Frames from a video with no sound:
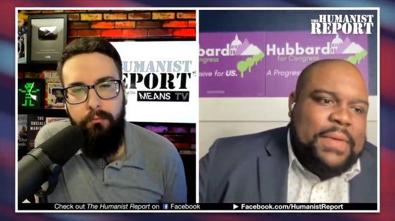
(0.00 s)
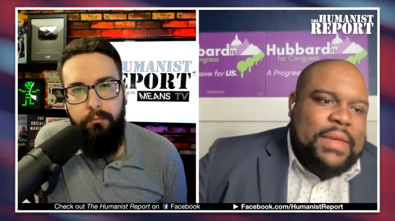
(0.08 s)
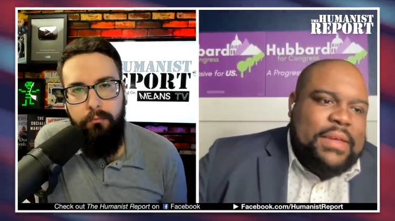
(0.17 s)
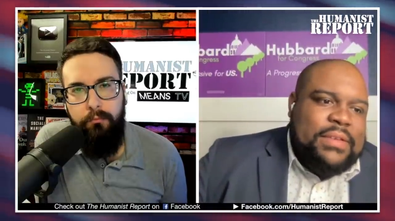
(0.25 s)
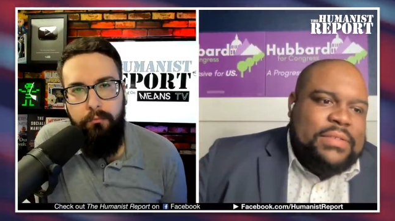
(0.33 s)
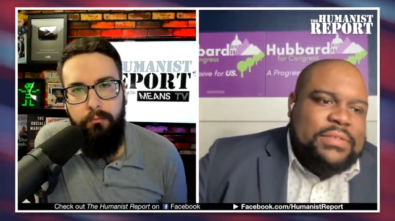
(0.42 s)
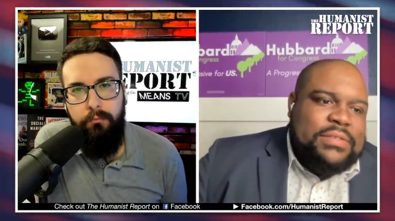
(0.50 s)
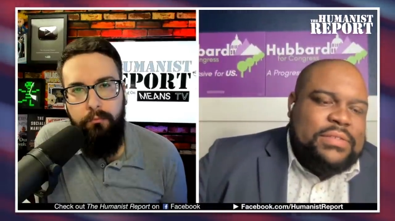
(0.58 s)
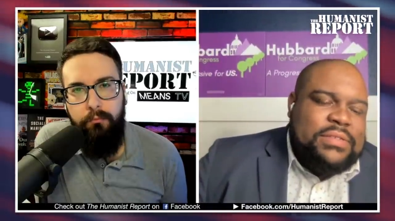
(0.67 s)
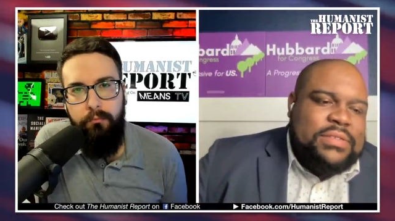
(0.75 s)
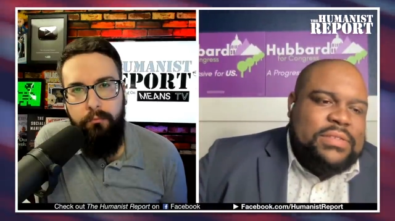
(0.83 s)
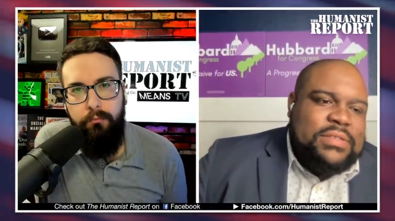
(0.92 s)

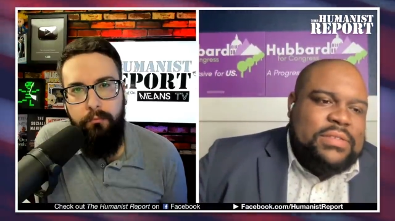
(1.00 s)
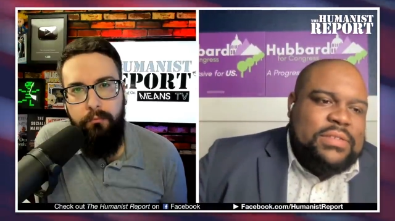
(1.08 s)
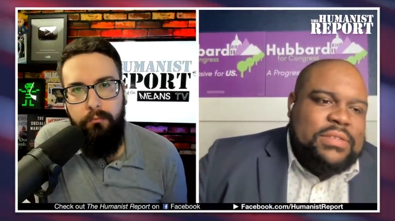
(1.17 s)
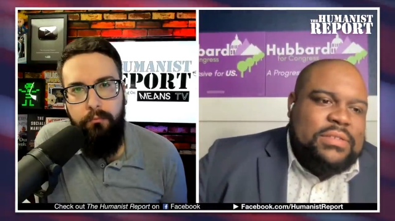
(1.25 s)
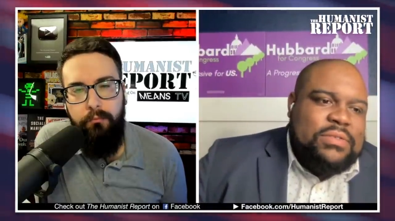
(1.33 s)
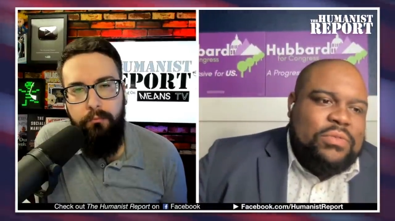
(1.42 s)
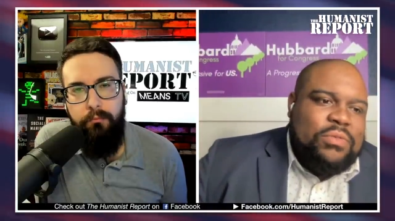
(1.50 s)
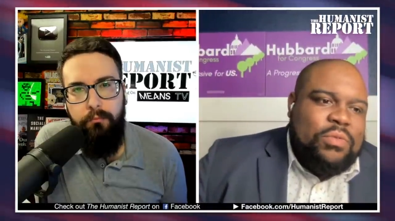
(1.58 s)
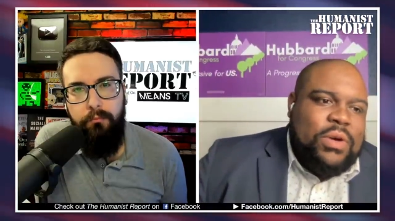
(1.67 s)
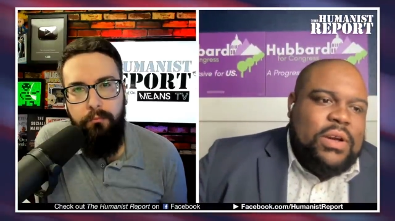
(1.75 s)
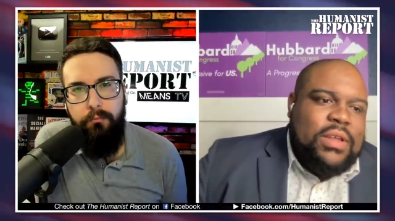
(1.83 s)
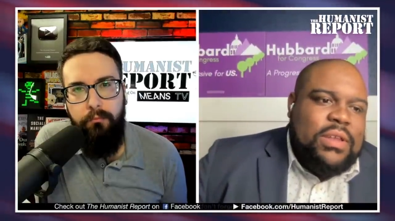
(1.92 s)
Speaker 1: is
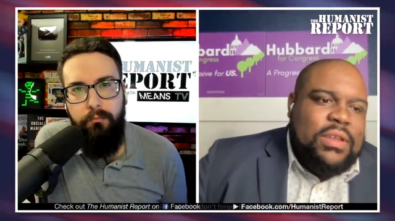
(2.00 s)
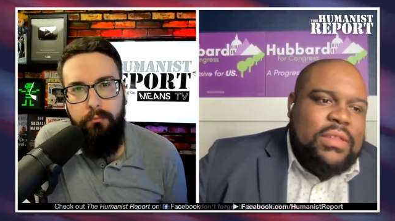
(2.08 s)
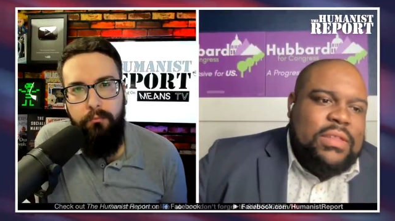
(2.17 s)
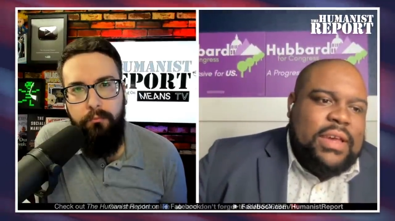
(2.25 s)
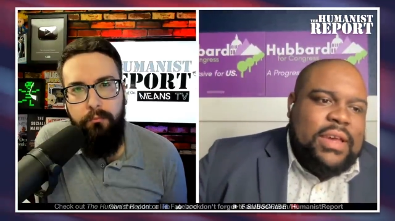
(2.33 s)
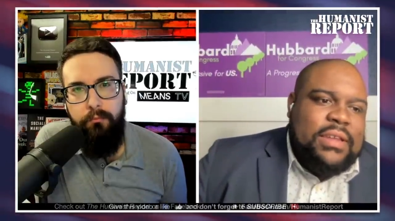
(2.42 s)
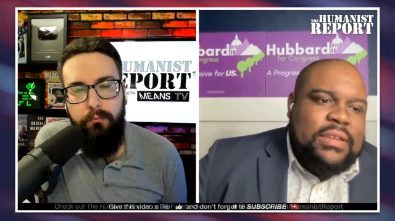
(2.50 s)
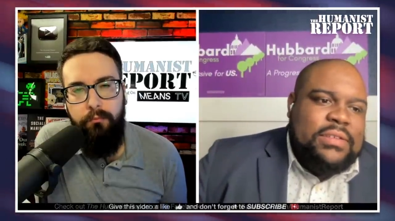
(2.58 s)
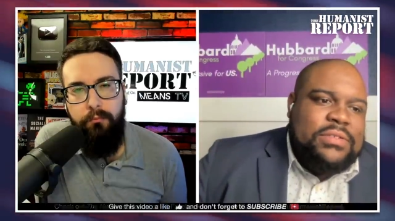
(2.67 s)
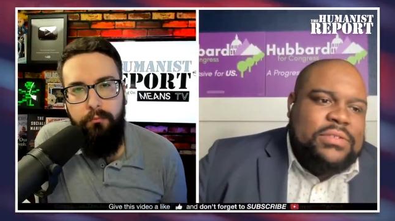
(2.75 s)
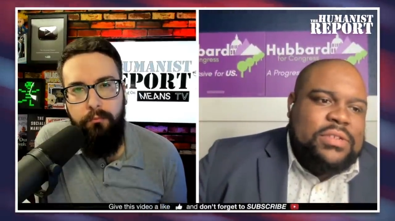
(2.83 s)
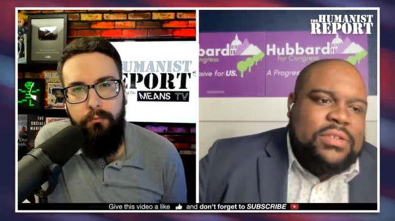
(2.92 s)
one that
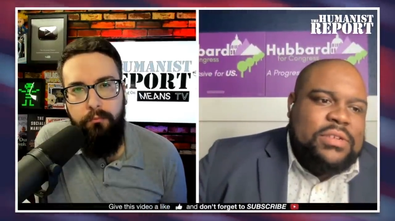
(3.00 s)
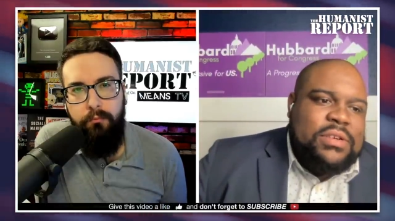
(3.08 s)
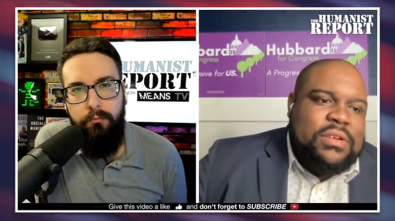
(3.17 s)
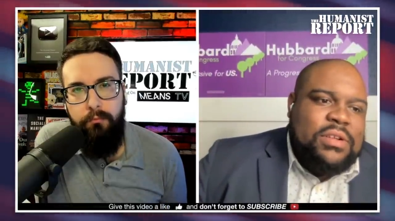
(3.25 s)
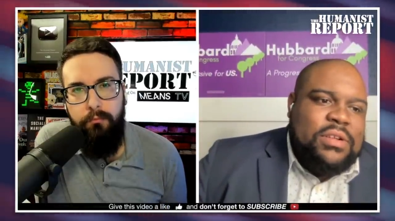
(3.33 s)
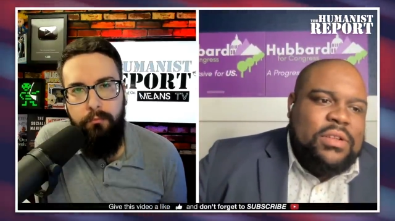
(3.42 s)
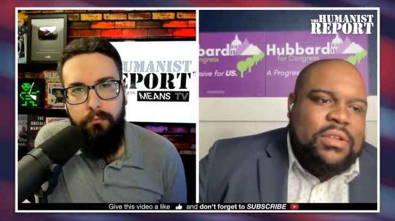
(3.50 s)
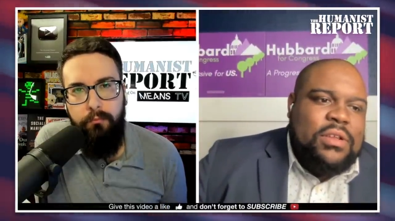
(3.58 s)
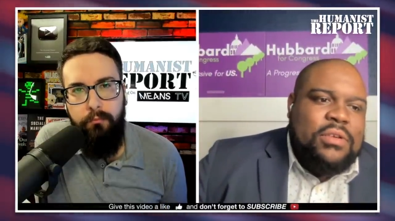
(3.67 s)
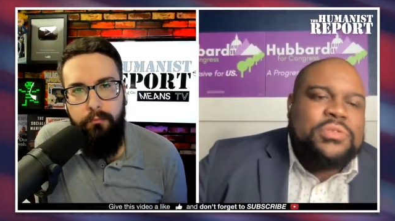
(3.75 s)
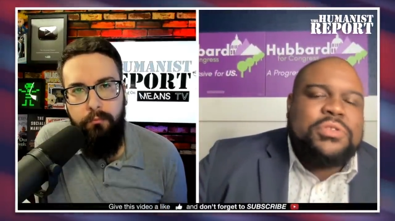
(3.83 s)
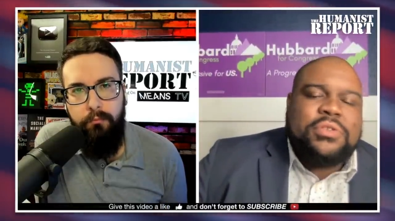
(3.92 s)
is
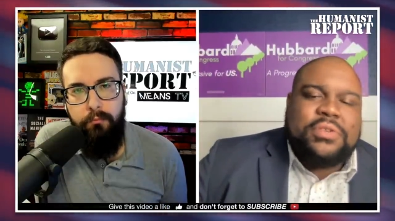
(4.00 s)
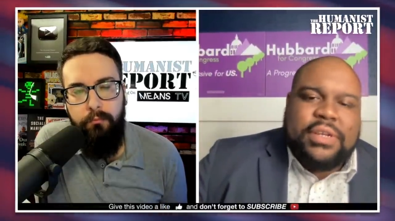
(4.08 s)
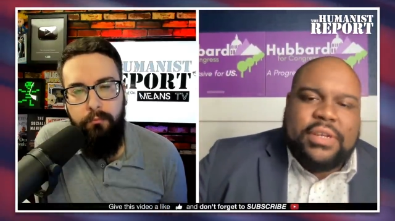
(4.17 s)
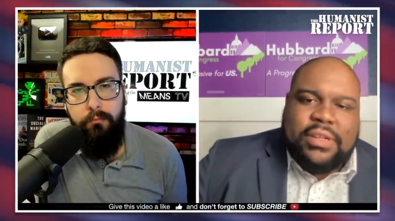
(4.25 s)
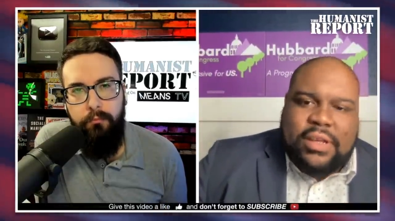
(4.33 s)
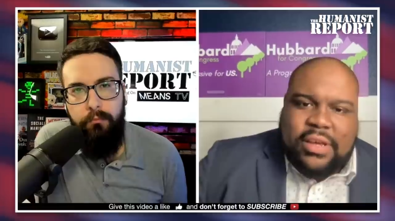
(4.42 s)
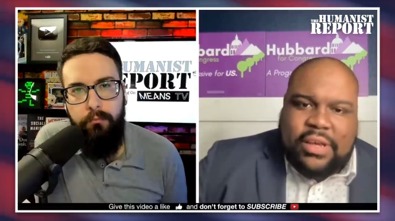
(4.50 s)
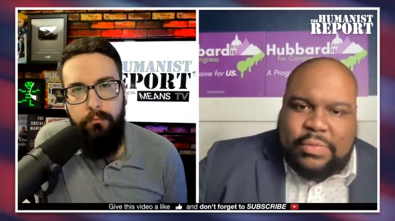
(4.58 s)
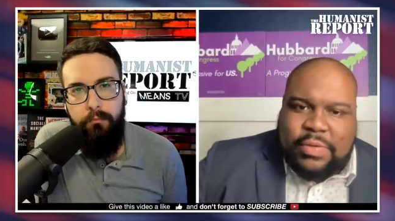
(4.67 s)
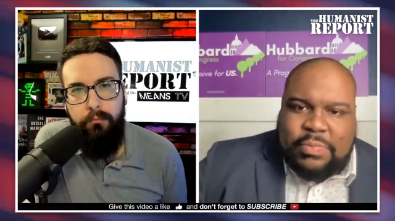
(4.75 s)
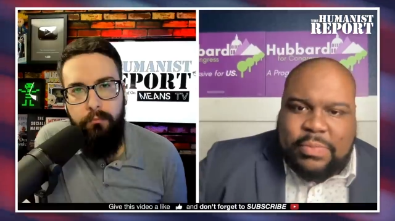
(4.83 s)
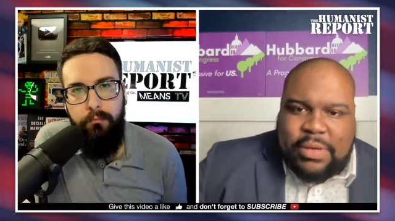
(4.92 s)
closer in
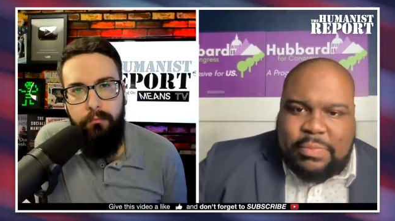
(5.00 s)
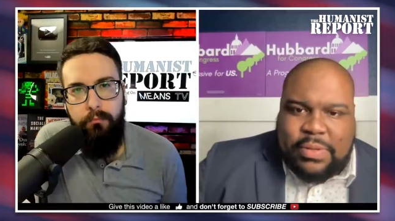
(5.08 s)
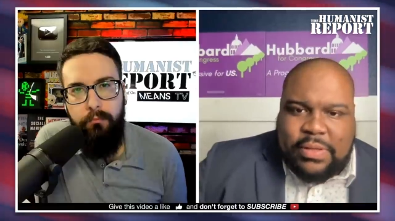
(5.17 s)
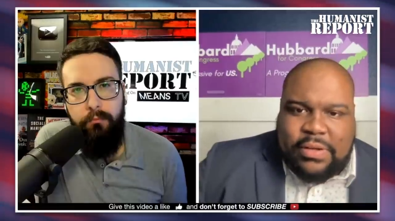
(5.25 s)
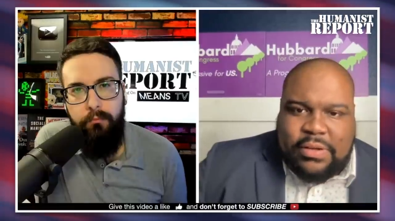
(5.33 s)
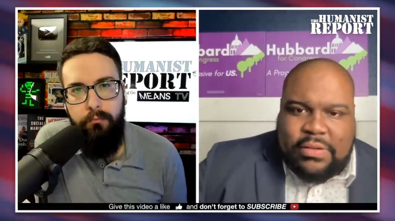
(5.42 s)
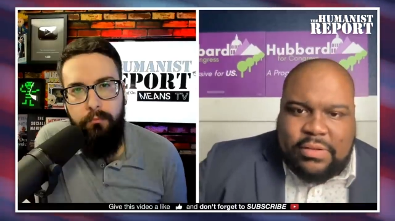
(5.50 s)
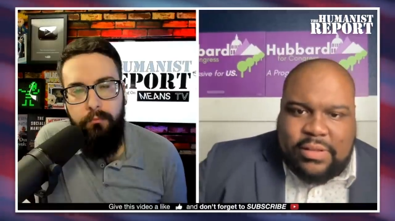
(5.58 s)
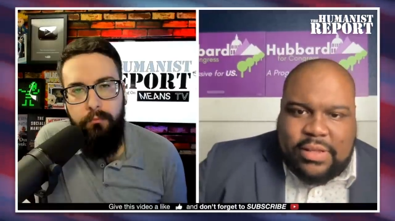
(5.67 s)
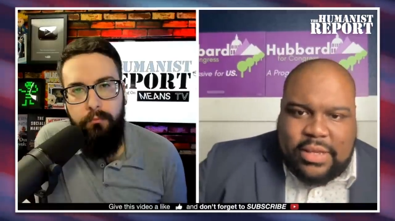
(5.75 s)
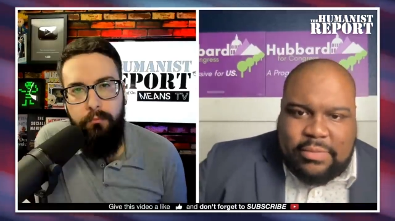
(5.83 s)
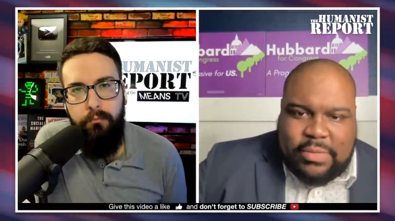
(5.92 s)
line with my
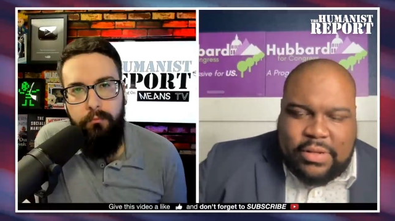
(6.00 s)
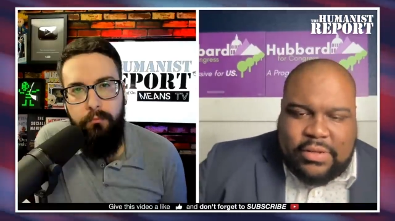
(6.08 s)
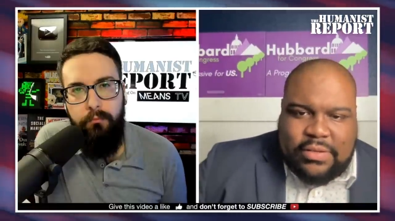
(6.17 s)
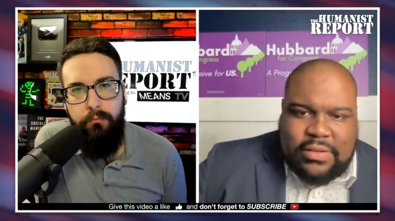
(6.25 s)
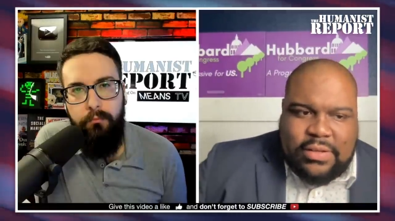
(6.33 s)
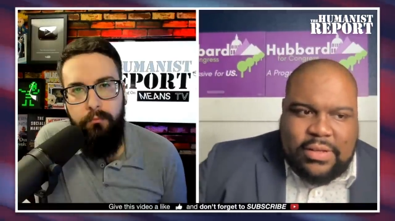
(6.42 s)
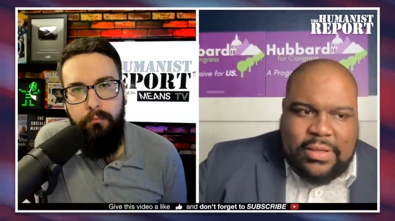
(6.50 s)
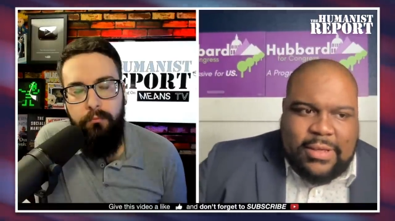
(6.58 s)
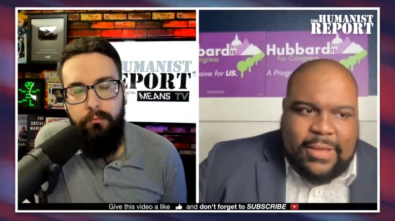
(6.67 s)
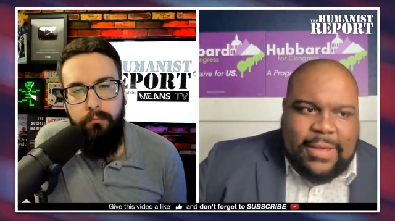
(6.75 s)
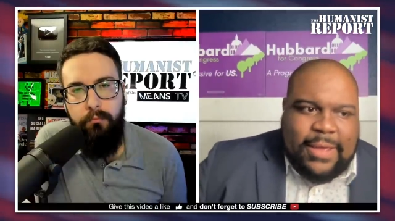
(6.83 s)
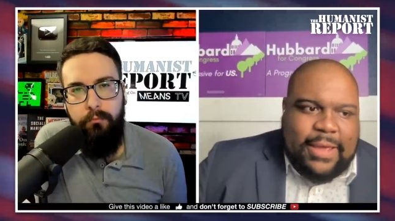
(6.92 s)
political alignment,
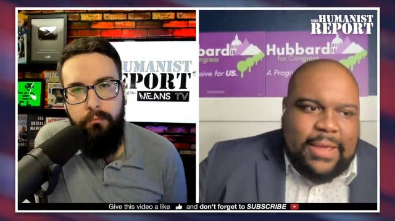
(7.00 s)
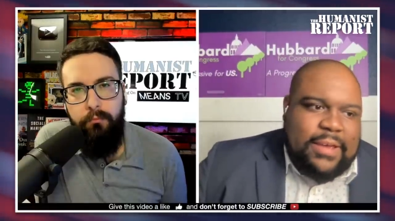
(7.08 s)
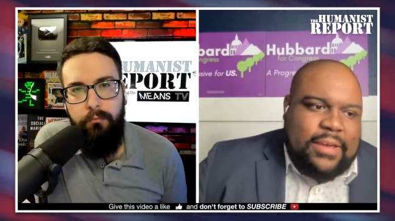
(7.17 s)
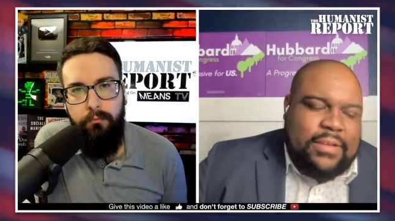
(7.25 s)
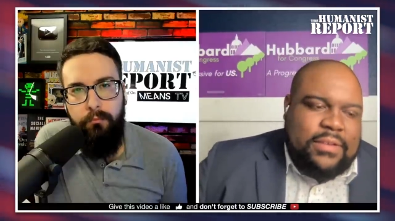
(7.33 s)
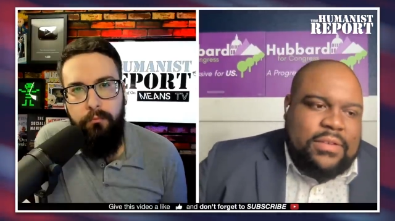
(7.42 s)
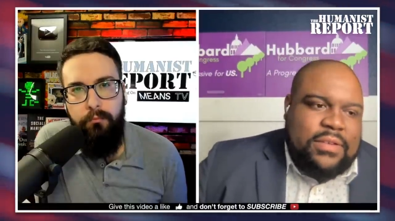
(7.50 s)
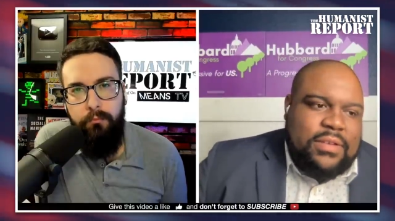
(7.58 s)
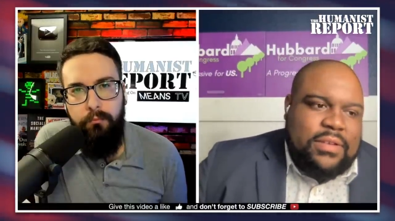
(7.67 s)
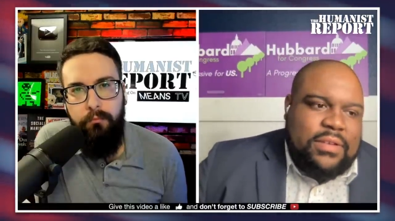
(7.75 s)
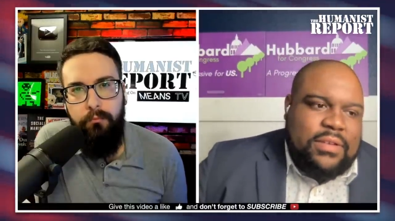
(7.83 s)
and